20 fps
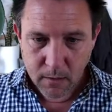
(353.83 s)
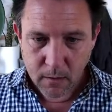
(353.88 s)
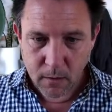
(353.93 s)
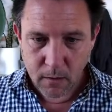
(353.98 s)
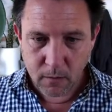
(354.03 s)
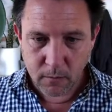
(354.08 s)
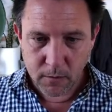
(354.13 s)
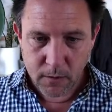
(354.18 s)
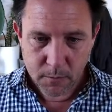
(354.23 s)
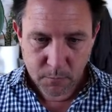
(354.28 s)

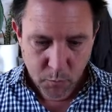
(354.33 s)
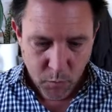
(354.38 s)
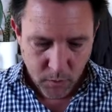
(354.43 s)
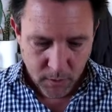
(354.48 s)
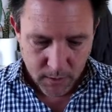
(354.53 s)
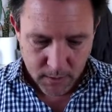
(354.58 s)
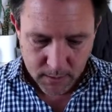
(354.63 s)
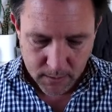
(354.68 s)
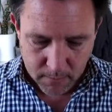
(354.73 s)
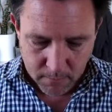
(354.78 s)
I'll just put
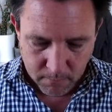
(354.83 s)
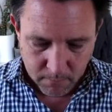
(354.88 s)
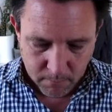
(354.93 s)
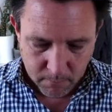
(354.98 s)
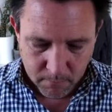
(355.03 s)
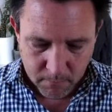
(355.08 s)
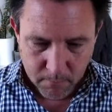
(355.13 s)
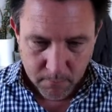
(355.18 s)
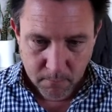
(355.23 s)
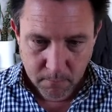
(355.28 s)
in some
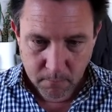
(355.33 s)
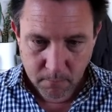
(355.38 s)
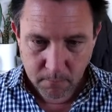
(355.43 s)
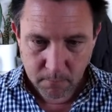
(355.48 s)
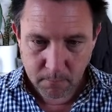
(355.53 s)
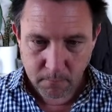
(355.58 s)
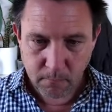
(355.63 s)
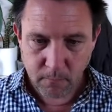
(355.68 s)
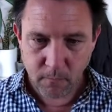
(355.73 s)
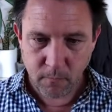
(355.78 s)

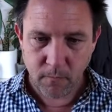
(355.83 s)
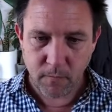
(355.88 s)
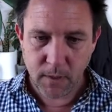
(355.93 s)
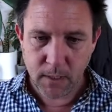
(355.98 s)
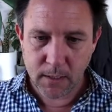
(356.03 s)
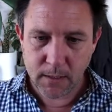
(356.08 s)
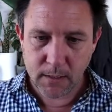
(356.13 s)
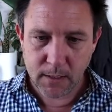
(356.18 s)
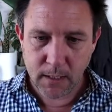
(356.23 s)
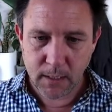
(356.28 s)

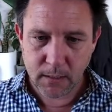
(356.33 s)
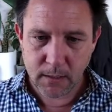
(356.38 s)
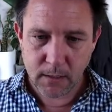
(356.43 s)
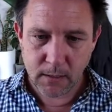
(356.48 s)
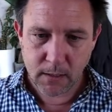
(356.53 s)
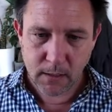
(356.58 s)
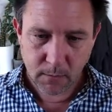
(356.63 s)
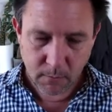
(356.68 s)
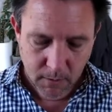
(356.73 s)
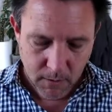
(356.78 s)
figures here
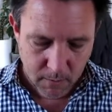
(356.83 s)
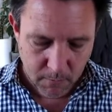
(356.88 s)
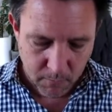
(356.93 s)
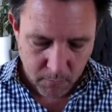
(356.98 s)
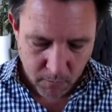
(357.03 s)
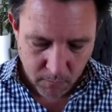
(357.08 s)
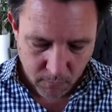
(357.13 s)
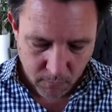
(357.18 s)
just so we can move